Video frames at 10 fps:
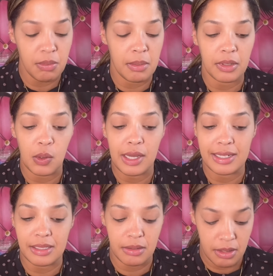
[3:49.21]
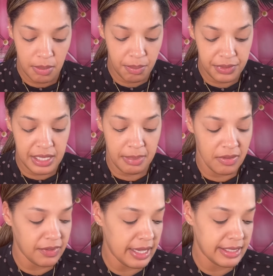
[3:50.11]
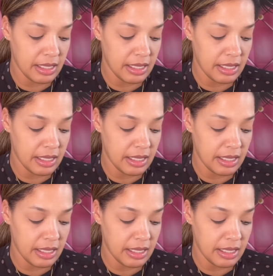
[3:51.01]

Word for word: but I'm gonna go ahead and set my face.